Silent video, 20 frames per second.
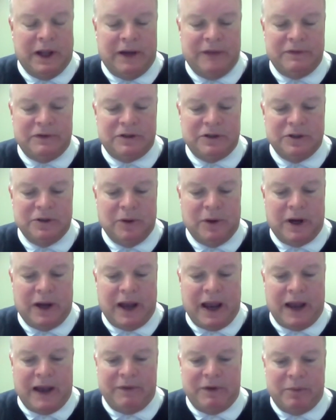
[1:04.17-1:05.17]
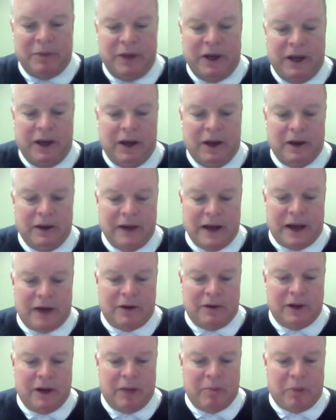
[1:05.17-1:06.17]
love to have you be not
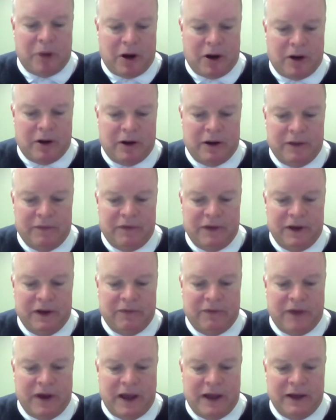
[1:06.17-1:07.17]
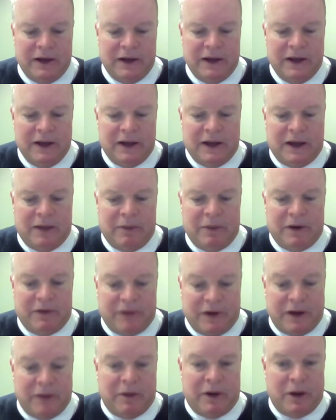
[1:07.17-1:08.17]
only a part of the event, but
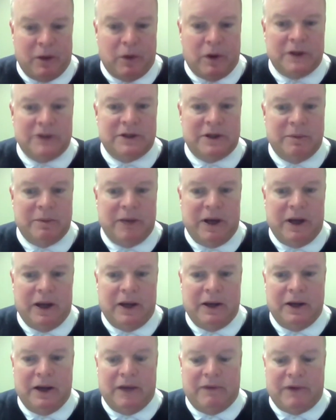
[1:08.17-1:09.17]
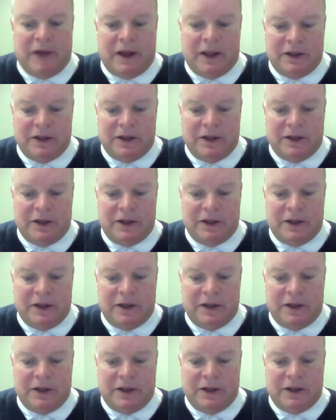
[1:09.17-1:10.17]
if anybody wants to be a
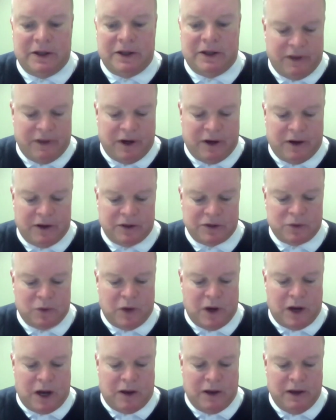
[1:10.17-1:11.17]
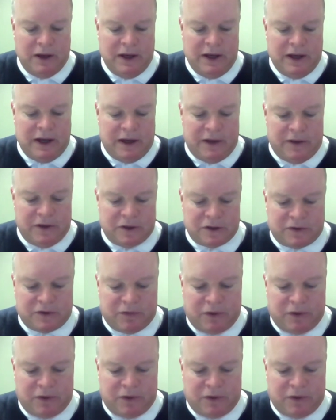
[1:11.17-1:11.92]
volunteer, we'd love to have you there as well.